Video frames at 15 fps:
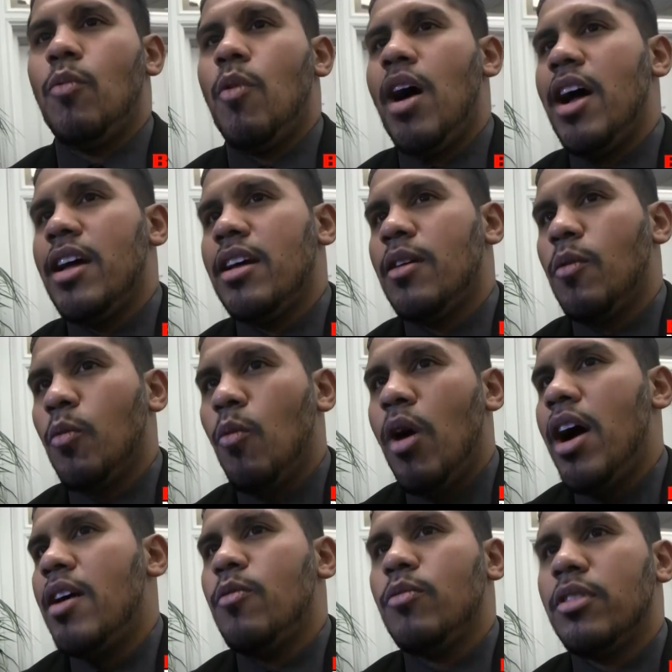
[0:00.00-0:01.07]

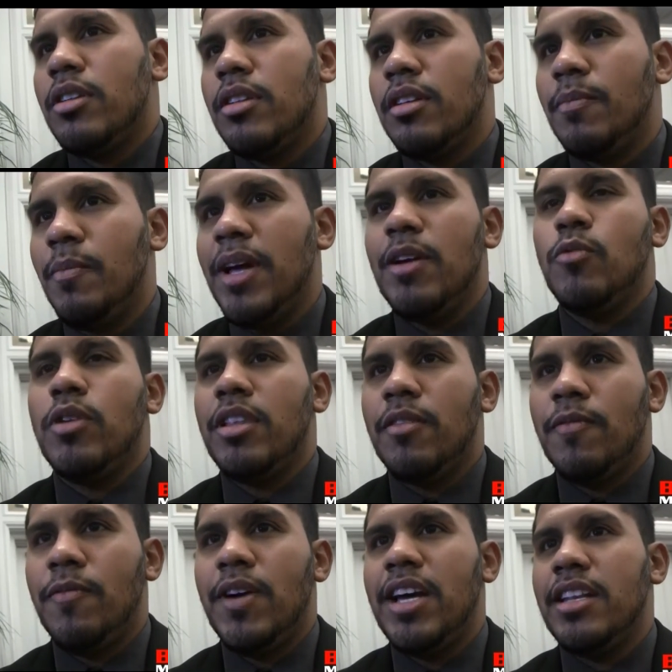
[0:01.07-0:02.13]
why would
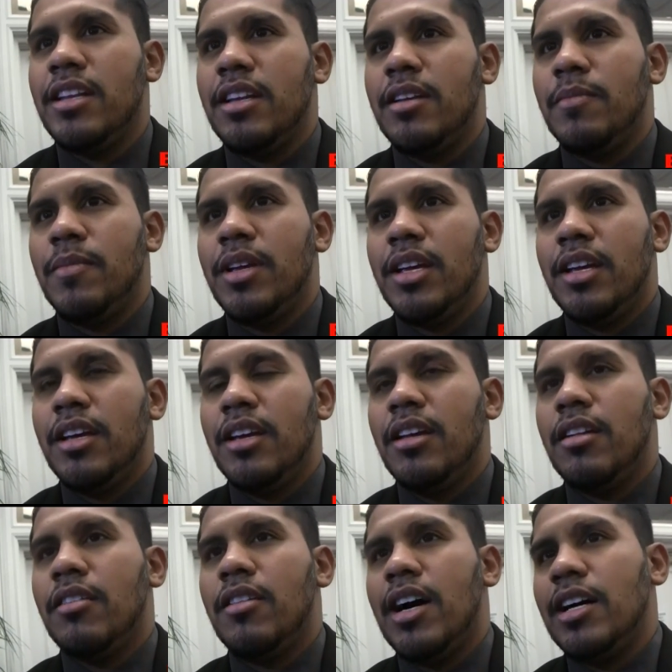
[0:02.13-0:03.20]
Mayweather fight him?
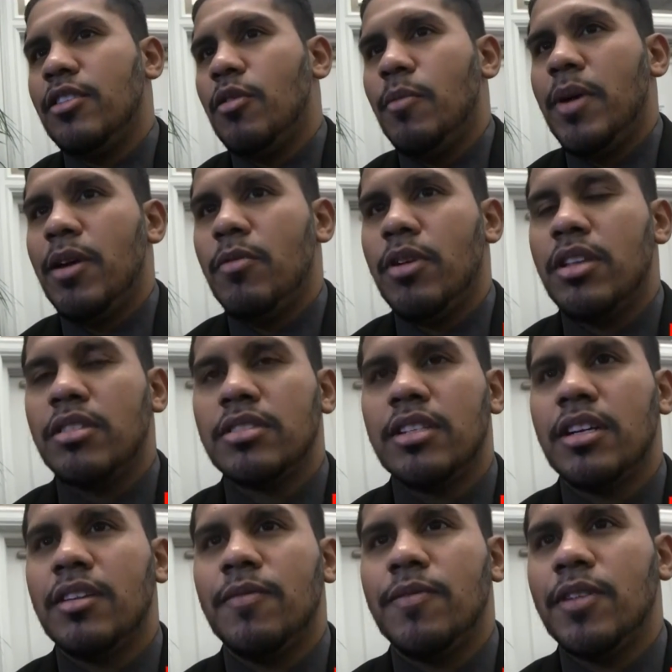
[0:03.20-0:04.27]
You know, I know Mayweather's
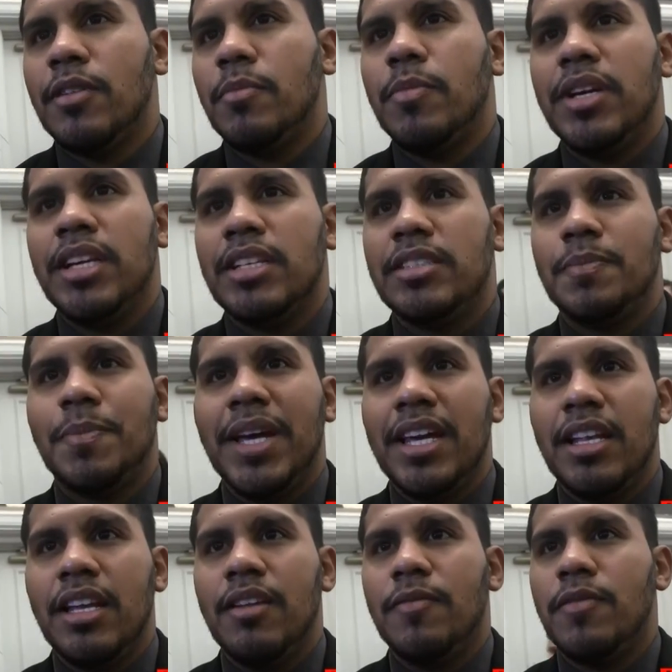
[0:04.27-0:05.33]
looking for the biggest
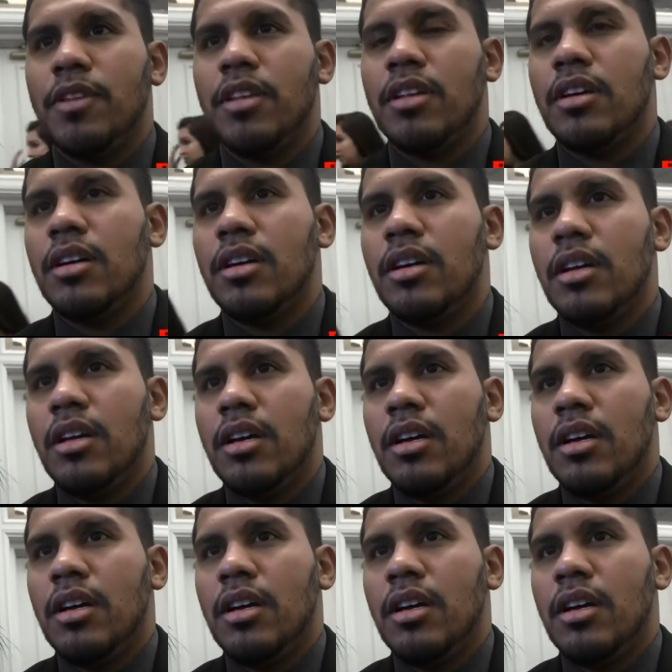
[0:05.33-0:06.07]
payday, for the